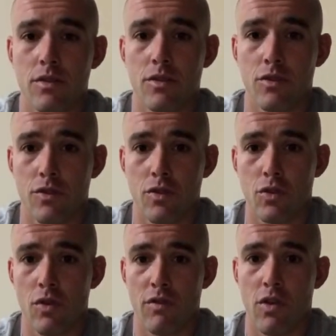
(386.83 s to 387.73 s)
to, to
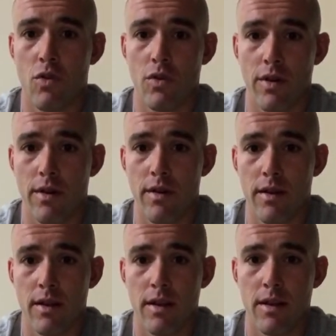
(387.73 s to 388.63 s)
do and record
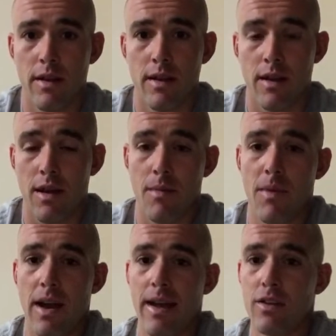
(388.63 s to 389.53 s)
um,
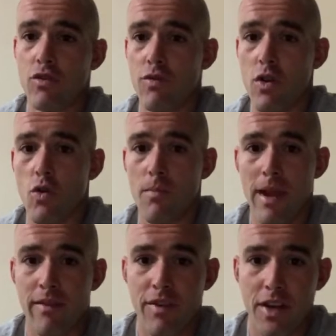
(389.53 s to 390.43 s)
to record,
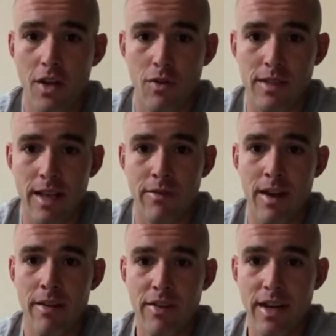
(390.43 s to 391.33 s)
make videos every,
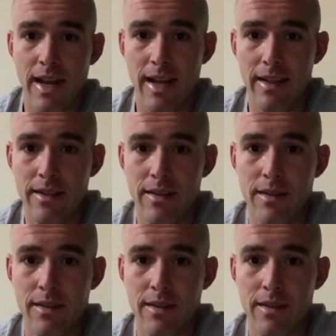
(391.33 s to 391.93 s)
every day.